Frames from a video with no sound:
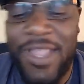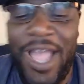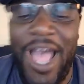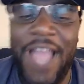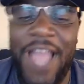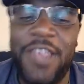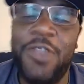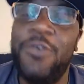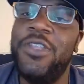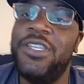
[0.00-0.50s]

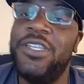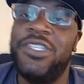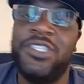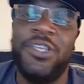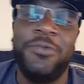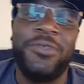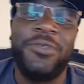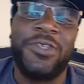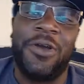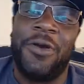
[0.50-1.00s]
I knew this
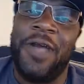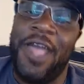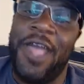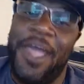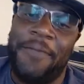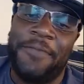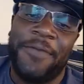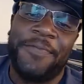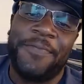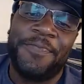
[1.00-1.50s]
shit was going to
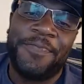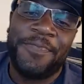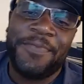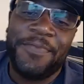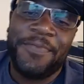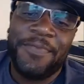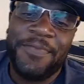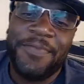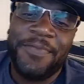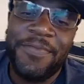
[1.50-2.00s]
happen.
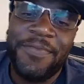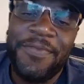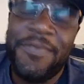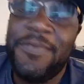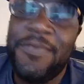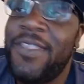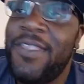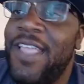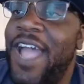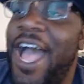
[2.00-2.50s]

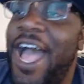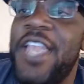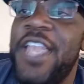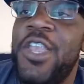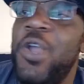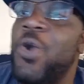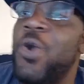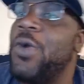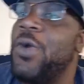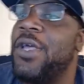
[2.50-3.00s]
I
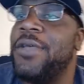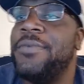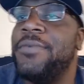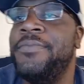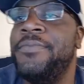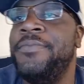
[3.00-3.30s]
knew it.